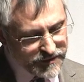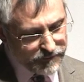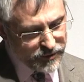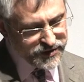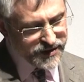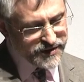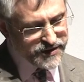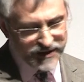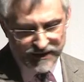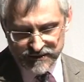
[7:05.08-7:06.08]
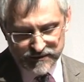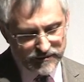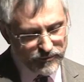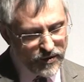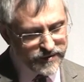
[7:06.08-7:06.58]
to the British
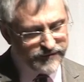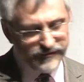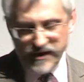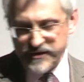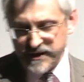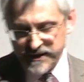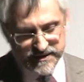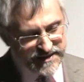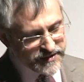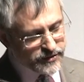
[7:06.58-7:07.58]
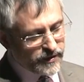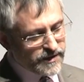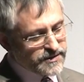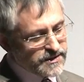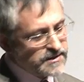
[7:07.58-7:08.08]
scene was further
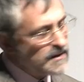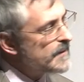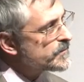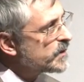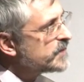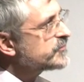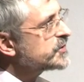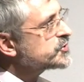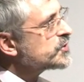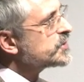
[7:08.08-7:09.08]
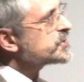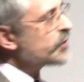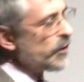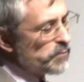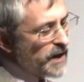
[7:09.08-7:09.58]
exaggerated when Venturi
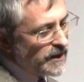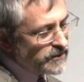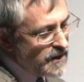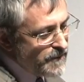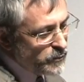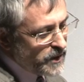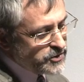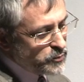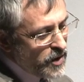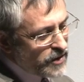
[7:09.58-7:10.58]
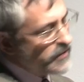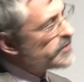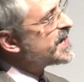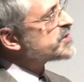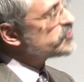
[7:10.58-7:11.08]
Scott Brown went to work
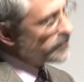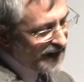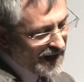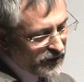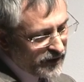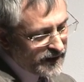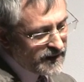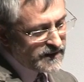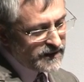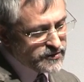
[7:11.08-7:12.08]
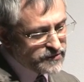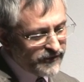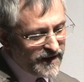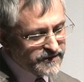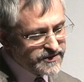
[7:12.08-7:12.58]
on the National Gallery in
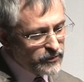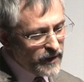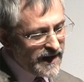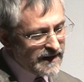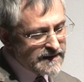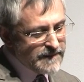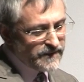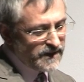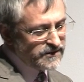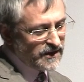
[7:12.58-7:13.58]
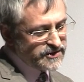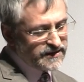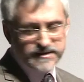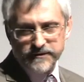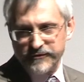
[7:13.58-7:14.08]
Trafalgar Square in
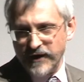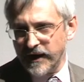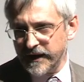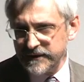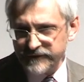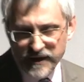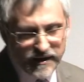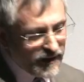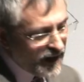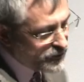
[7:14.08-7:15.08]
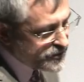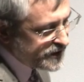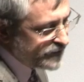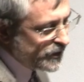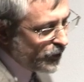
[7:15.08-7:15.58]
1985 and
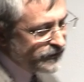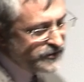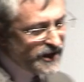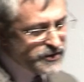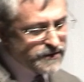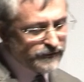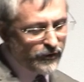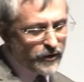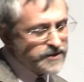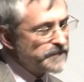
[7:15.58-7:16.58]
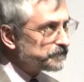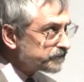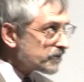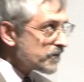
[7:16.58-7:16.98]
received a lot of attention for it.